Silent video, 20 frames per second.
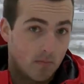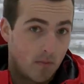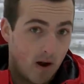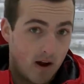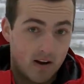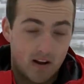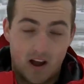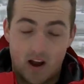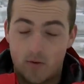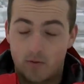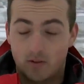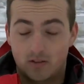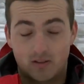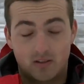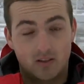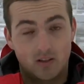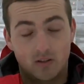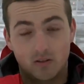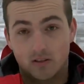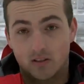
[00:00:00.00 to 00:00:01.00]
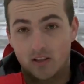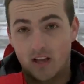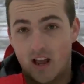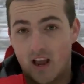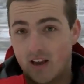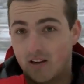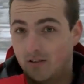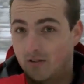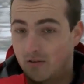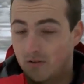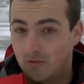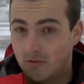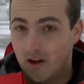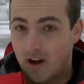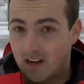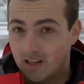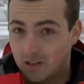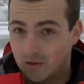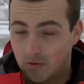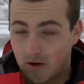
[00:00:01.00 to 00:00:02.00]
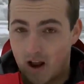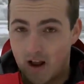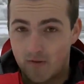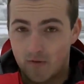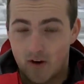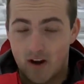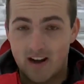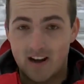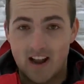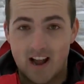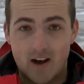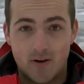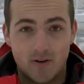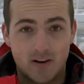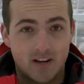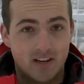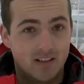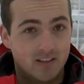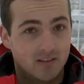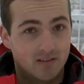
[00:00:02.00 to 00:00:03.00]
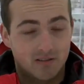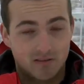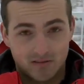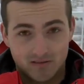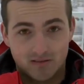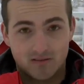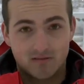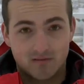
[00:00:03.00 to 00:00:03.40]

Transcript: but I would still say do not drive right now. It is